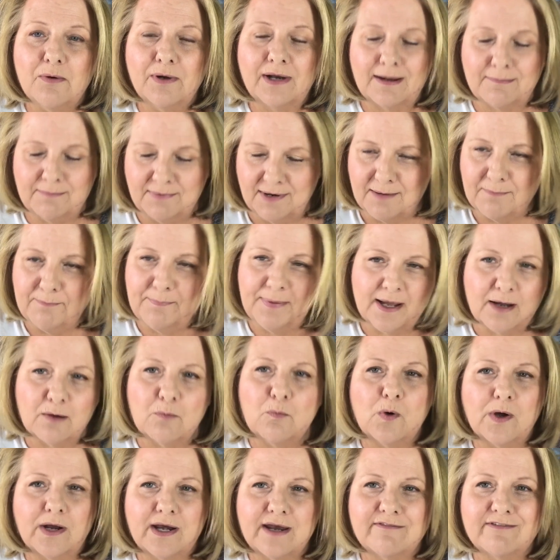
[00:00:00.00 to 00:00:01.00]
and I'm going to pick
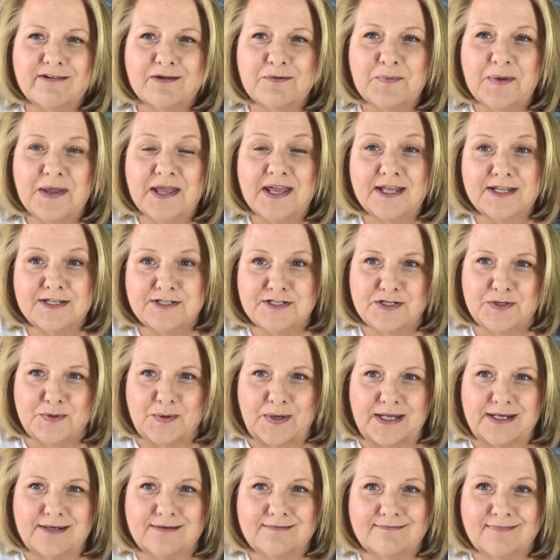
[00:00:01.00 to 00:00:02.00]
one every week and do
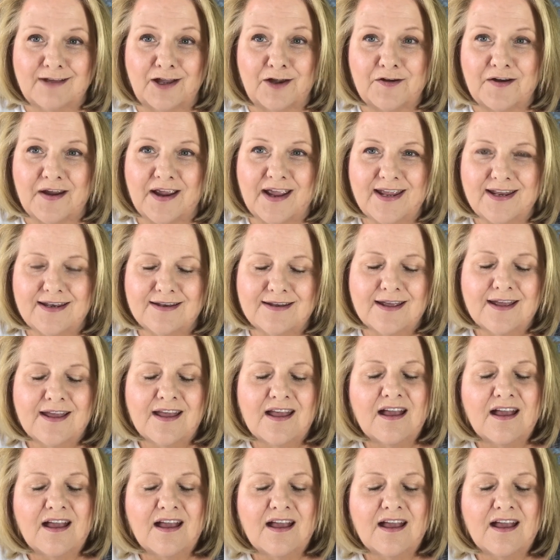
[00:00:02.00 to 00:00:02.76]
it. All right?